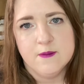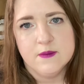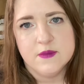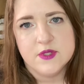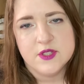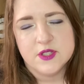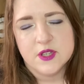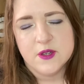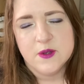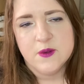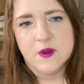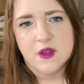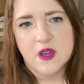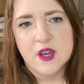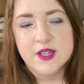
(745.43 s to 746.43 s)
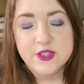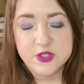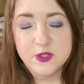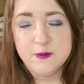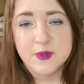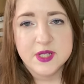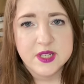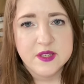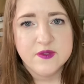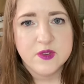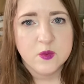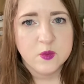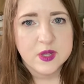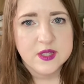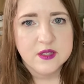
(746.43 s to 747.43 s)
So I do believe
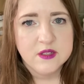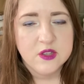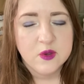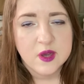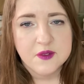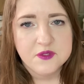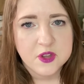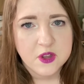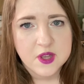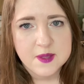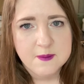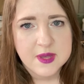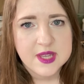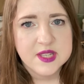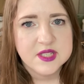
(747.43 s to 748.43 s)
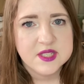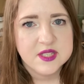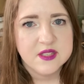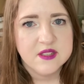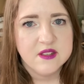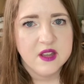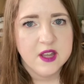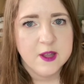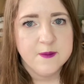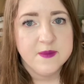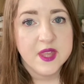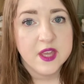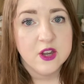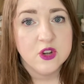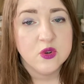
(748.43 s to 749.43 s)
that when you have nightmares,
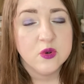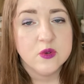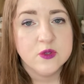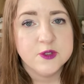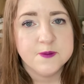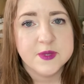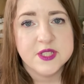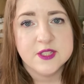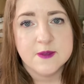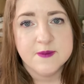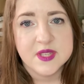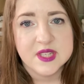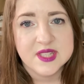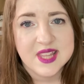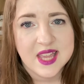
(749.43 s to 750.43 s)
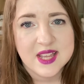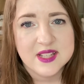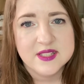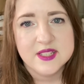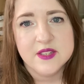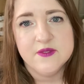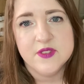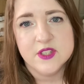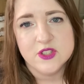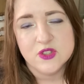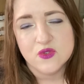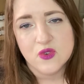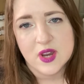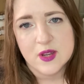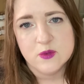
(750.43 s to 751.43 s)
they are caused by something negative
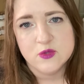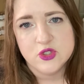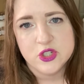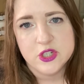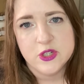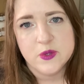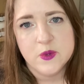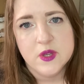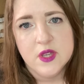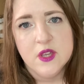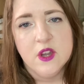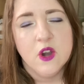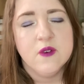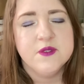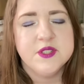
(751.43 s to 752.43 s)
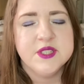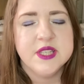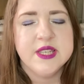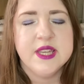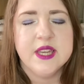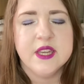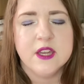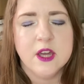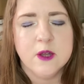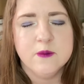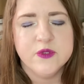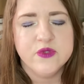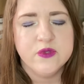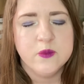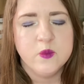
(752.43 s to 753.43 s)
that's around you. Obviously it
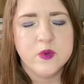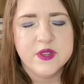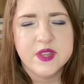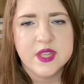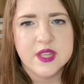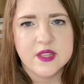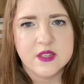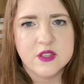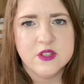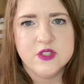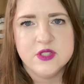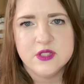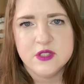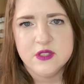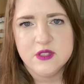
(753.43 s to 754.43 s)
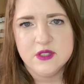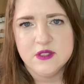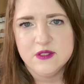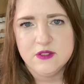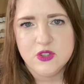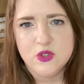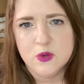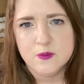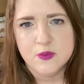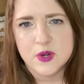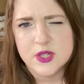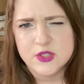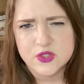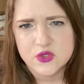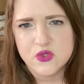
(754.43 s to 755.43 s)
comes from within, because your
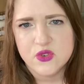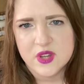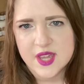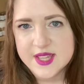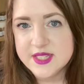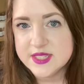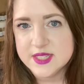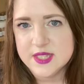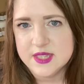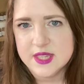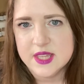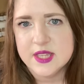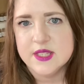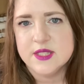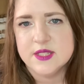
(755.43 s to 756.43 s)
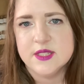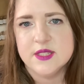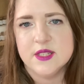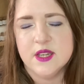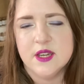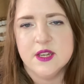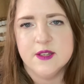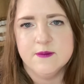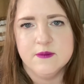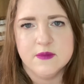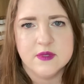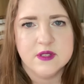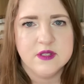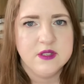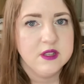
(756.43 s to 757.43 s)
brain's creating this
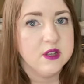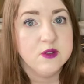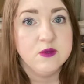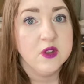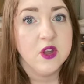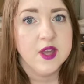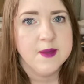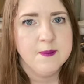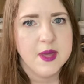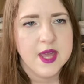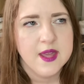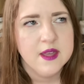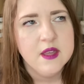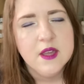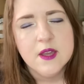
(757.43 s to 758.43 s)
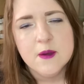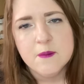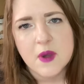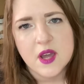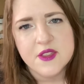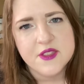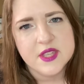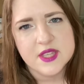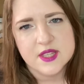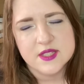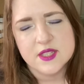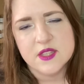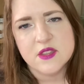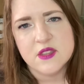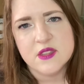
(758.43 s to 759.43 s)
you know, nightmare, but I think
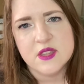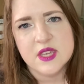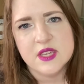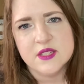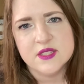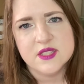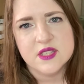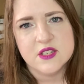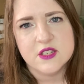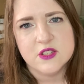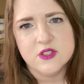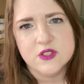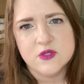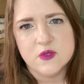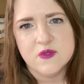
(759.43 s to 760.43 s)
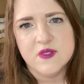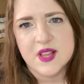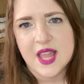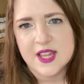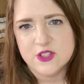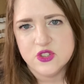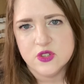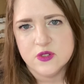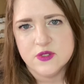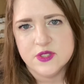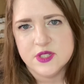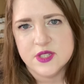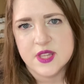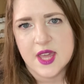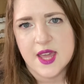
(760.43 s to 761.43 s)
there's other things that can sort of latch
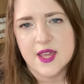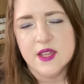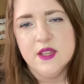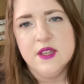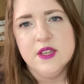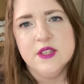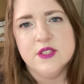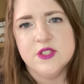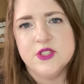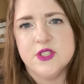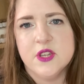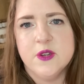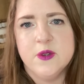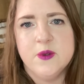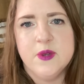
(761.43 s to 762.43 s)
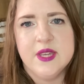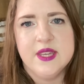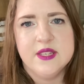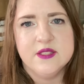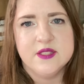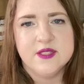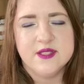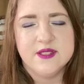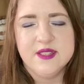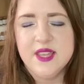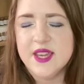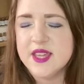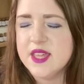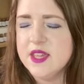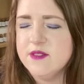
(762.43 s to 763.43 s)
onto that. So it's,
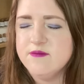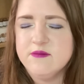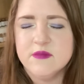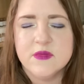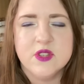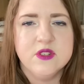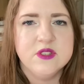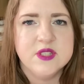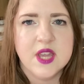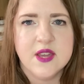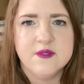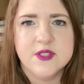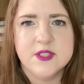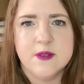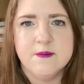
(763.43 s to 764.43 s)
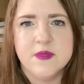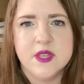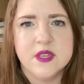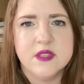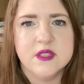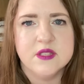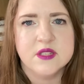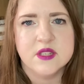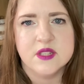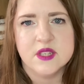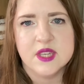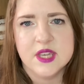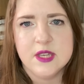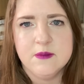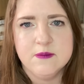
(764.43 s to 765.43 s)
yet again, good to have something that's going
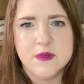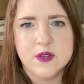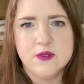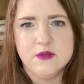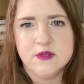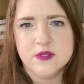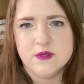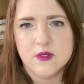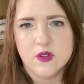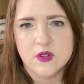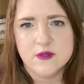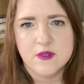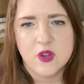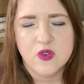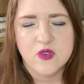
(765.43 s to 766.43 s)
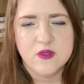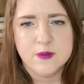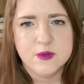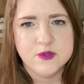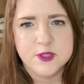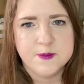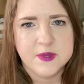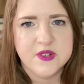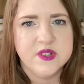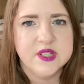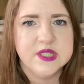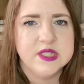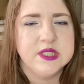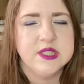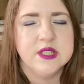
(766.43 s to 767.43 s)
to keep those horrible
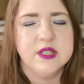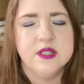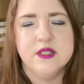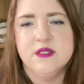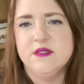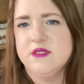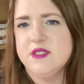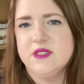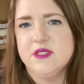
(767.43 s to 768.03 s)
spirits and,